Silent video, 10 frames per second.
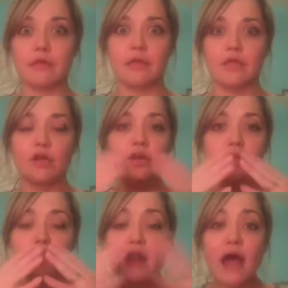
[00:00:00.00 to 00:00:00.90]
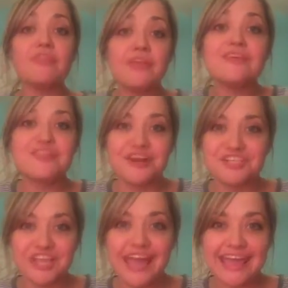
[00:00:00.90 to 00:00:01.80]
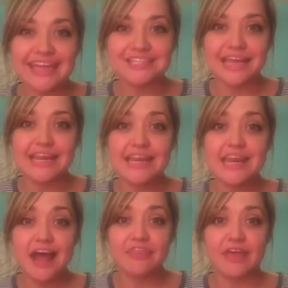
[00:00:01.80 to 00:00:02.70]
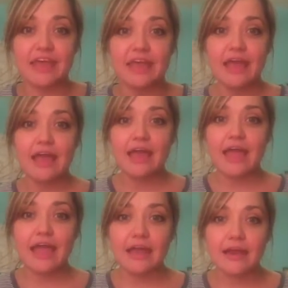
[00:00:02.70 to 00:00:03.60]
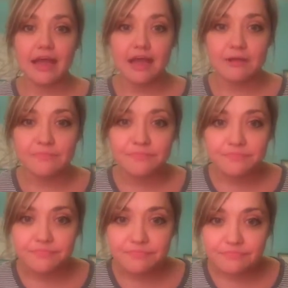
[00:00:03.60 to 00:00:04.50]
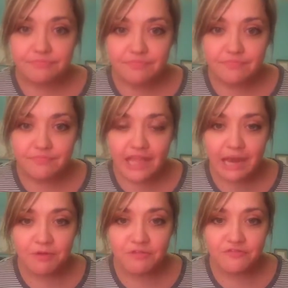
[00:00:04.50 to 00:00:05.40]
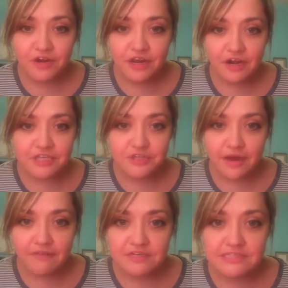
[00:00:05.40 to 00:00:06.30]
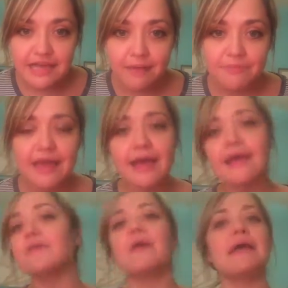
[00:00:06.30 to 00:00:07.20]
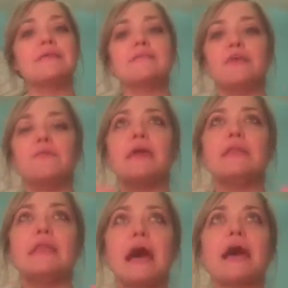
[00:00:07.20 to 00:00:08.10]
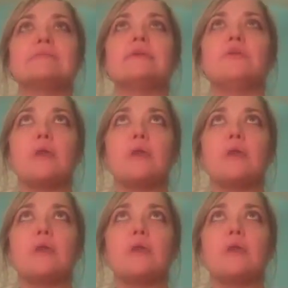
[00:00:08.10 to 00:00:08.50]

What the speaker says: nothing is gonna change, like nothing. And enrolled for a year, don't ever stop. Yeah, you guys, you cannot.